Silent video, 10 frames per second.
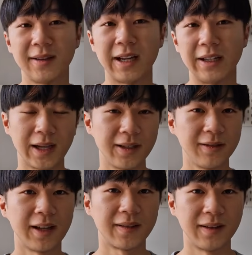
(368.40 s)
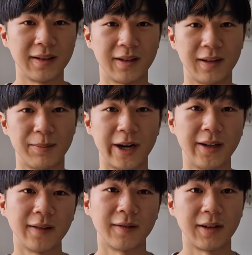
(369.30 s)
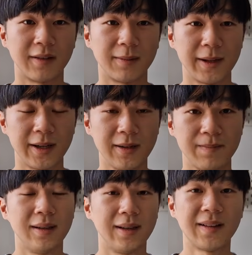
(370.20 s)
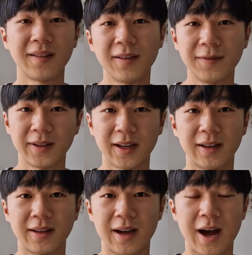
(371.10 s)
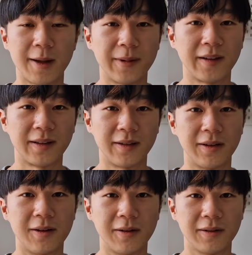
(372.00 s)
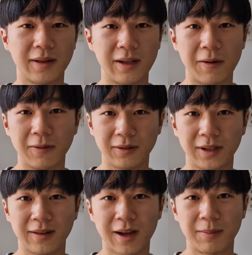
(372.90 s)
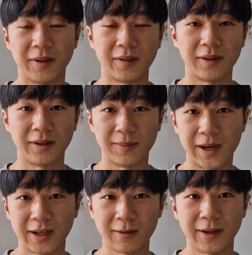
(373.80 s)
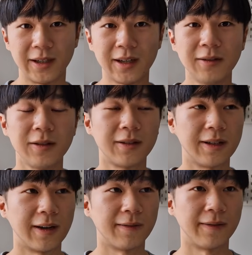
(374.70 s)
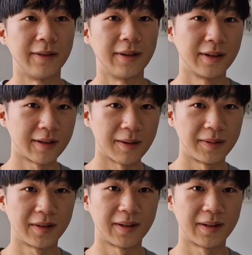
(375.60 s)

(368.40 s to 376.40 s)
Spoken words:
they do lessen the brightness of the display. Let's not forget that iPads are not the only tablets on the market right now. You can have other tablets